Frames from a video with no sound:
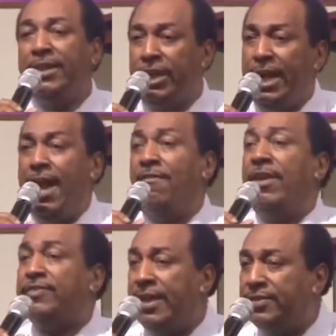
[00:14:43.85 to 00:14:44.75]

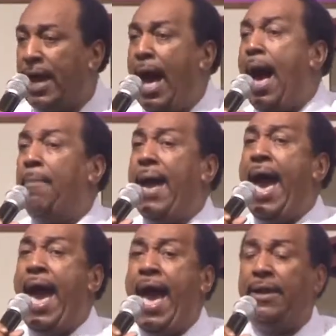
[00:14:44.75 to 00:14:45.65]
Deliverance is
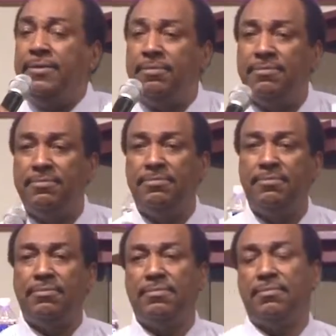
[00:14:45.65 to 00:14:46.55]

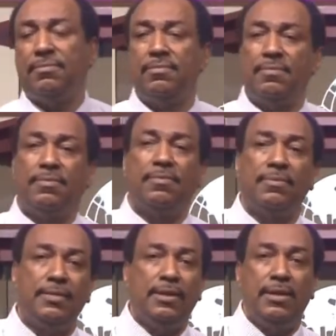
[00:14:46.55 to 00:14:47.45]
coming.
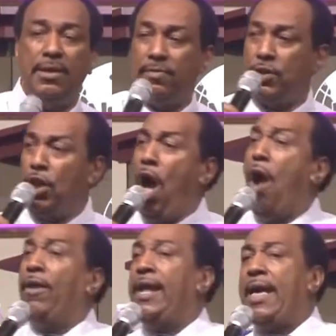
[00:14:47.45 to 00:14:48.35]

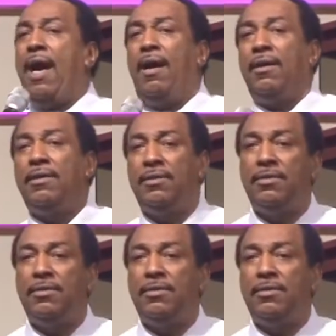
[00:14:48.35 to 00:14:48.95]
Glory to God.